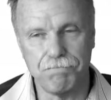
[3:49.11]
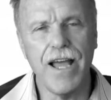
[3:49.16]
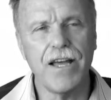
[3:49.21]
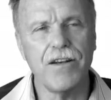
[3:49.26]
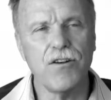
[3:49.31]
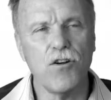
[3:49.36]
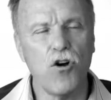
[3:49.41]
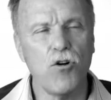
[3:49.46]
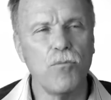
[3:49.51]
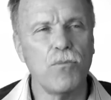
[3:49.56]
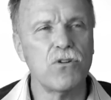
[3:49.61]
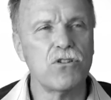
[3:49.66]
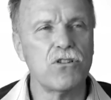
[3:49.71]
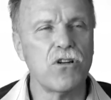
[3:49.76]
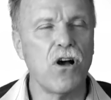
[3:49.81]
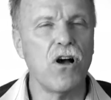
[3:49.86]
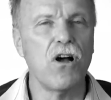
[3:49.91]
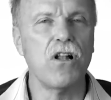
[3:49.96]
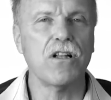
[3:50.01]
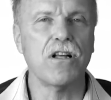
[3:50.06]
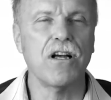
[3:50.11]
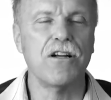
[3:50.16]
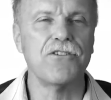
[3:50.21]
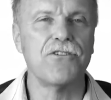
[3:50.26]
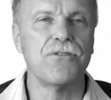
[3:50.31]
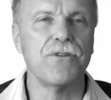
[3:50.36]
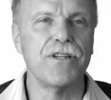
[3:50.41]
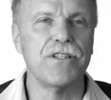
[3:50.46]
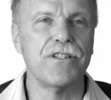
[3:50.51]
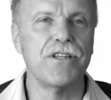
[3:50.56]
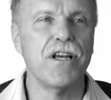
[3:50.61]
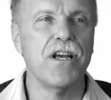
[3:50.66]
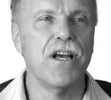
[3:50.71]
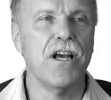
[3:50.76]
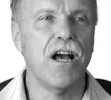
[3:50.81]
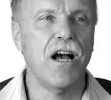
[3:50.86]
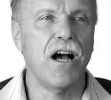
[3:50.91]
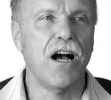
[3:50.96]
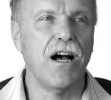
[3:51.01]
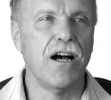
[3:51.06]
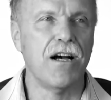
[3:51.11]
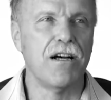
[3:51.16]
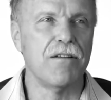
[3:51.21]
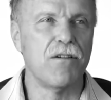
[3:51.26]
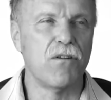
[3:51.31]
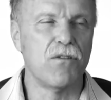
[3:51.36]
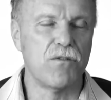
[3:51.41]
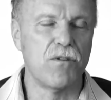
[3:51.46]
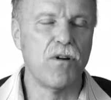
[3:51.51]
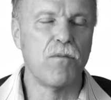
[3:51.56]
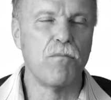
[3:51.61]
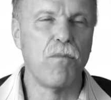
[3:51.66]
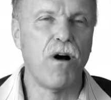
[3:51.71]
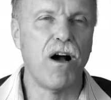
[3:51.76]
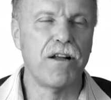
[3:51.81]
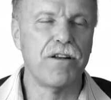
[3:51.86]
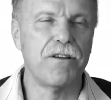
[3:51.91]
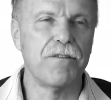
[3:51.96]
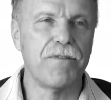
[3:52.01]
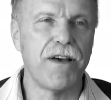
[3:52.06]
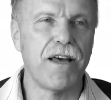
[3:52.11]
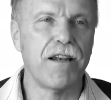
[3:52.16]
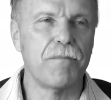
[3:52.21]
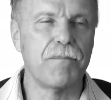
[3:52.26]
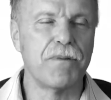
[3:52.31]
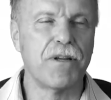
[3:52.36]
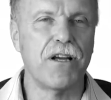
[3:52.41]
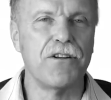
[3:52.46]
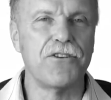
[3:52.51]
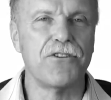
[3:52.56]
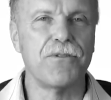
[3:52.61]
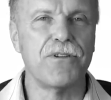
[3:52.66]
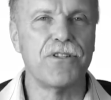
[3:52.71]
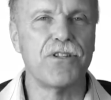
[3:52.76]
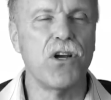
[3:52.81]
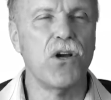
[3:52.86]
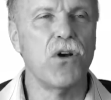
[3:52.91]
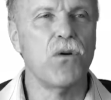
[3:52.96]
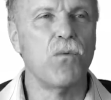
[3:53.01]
And almost all countries, developed countries,